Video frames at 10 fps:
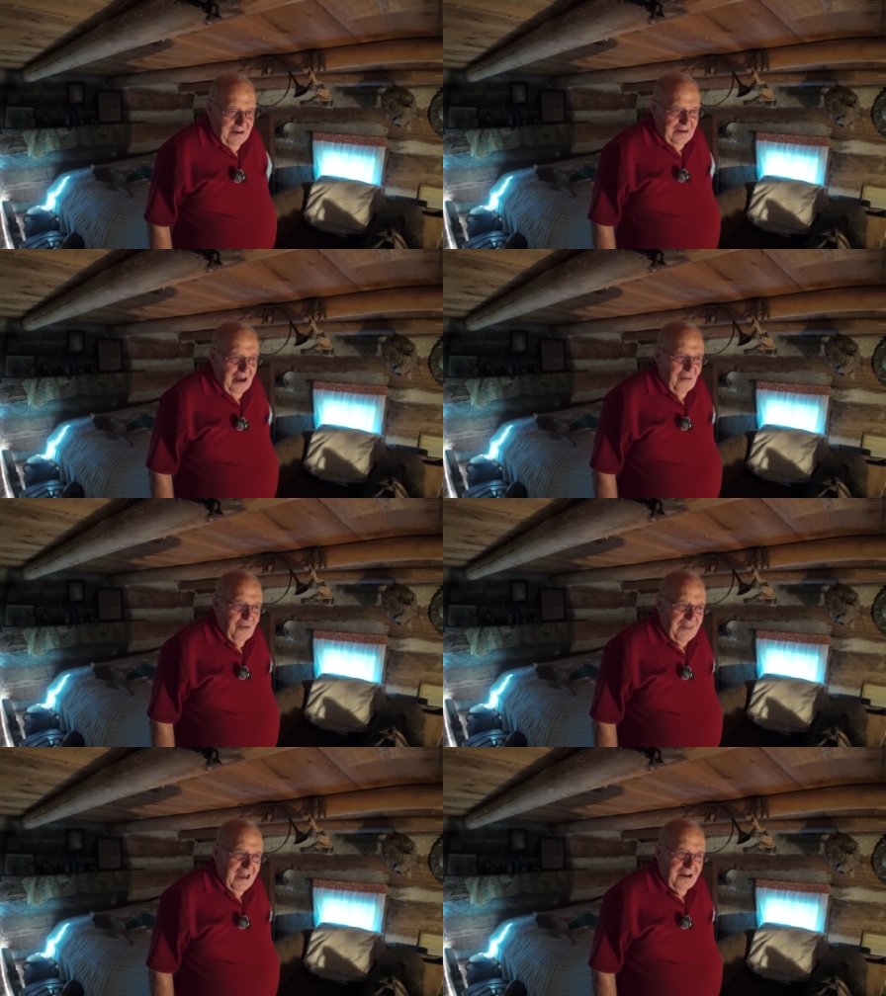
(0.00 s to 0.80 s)
Not
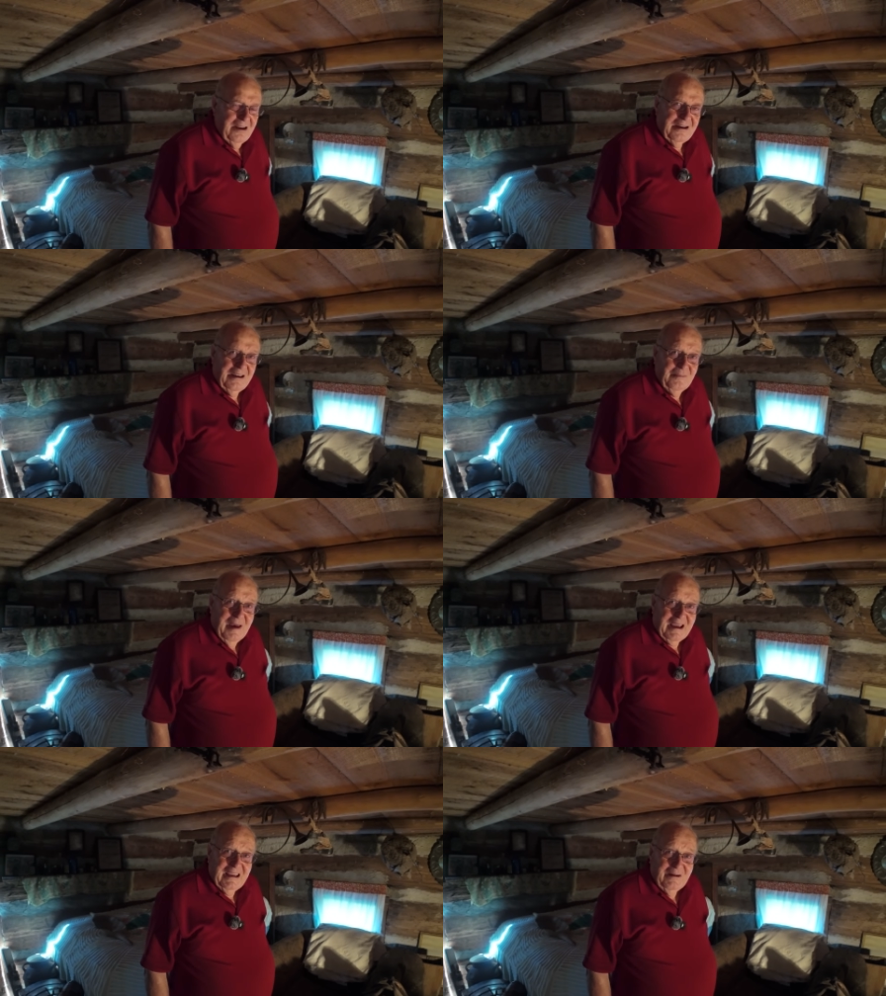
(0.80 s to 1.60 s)
without looking
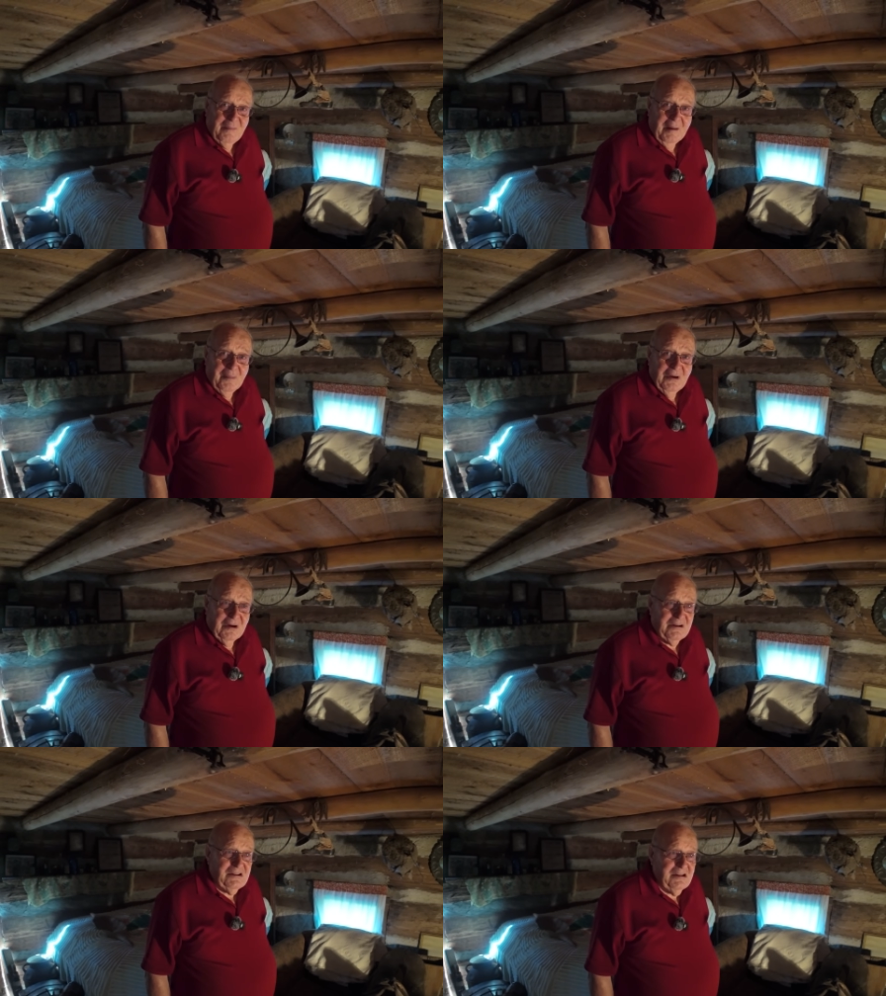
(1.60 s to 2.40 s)
back in my books.